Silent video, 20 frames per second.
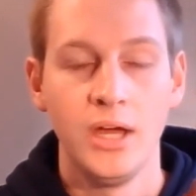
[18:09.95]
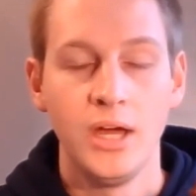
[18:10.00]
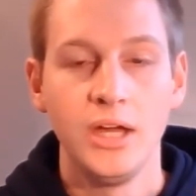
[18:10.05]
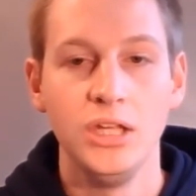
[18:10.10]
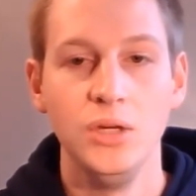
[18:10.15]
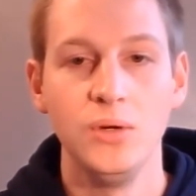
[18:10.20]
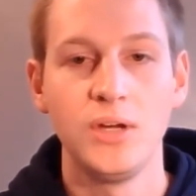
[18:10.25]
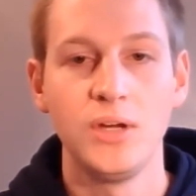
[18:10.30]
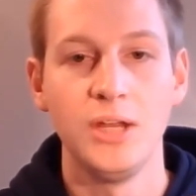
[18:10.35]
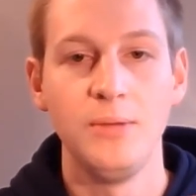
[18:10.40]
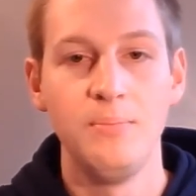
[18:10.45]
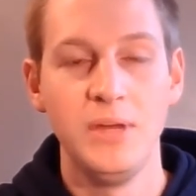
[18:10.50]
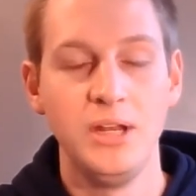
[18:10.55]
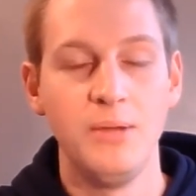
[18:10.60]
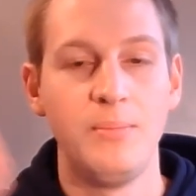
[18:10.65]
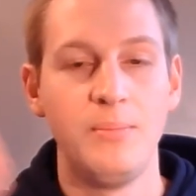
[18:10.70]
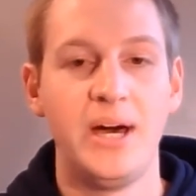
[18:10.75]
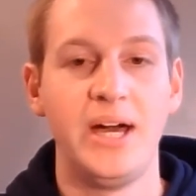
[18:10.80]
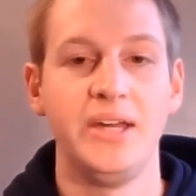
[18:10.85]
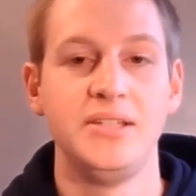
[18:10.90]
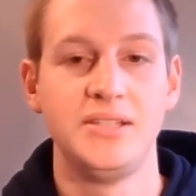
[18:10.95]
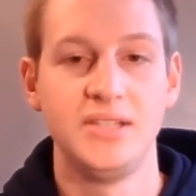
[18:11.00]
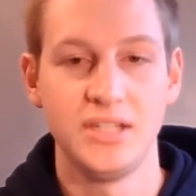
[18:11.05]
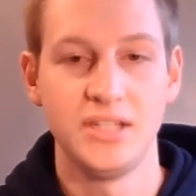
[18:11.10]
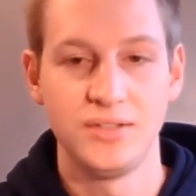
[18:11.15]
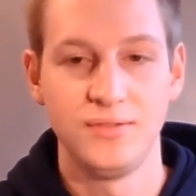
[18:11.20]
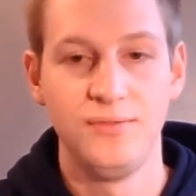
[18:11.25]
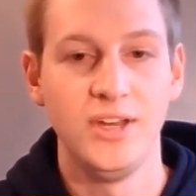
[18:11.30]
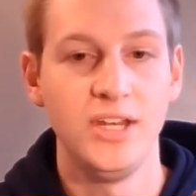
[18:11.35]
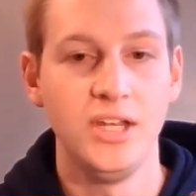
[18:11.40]
You can minimize
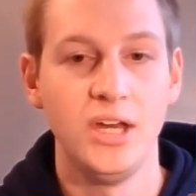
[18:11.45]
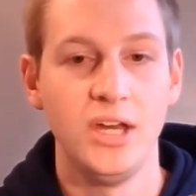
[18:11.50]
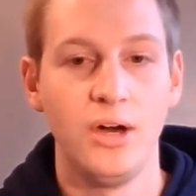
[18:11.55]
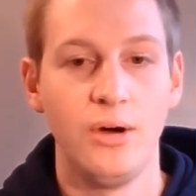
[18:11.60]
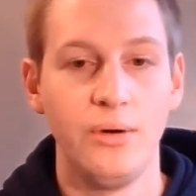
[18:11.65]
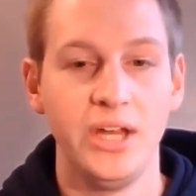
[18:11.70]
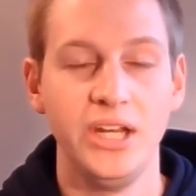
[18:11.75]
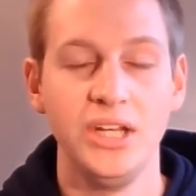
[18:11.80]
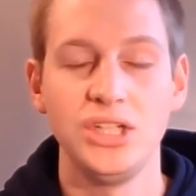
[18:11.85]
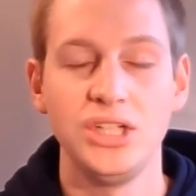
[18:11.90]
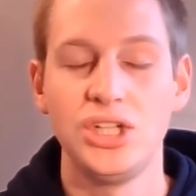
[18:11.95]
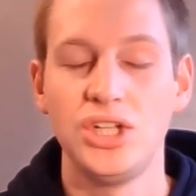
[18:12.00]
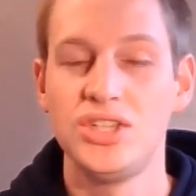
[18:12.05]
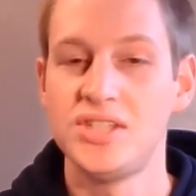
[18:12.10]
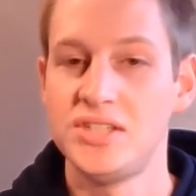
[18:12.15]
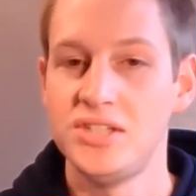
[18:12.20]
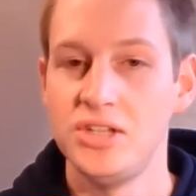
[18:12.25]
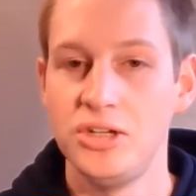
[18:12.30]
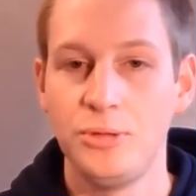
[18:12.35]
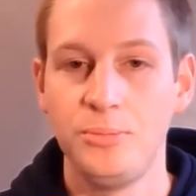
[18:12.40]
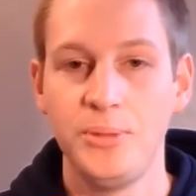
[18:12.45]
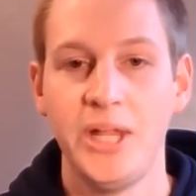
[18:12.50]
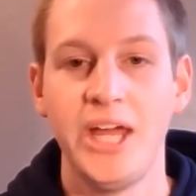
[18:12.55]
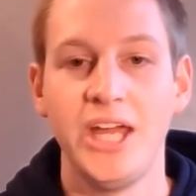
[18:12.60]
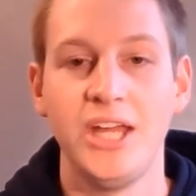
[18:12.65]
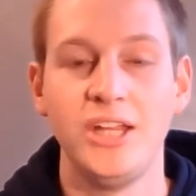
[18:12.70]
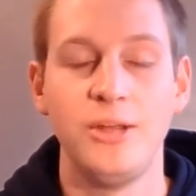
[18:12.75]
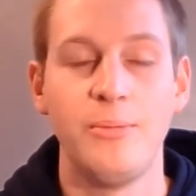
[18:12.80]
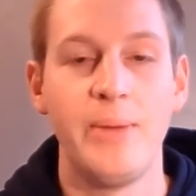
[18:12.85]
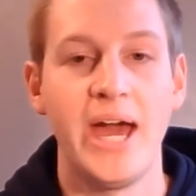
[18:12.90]
this video and it should still play
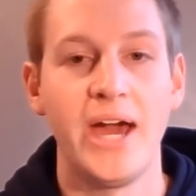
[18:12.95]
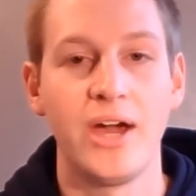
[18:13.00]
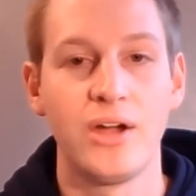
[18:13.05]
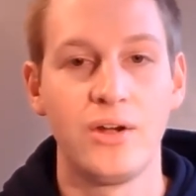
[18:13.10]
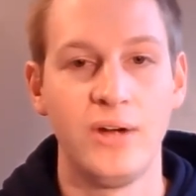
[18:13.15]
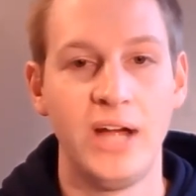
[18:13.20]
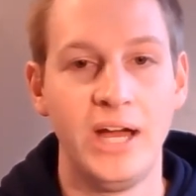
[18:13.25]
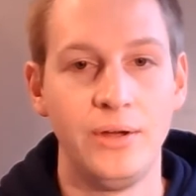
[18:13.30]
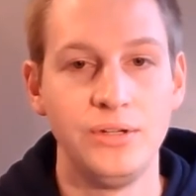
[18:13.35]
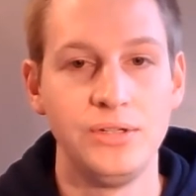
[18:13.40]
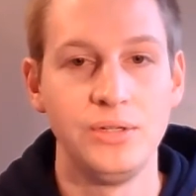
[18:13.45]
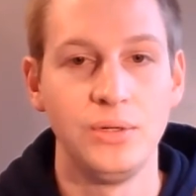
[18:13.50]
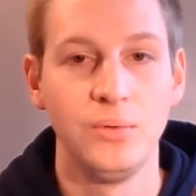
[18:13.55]
in the background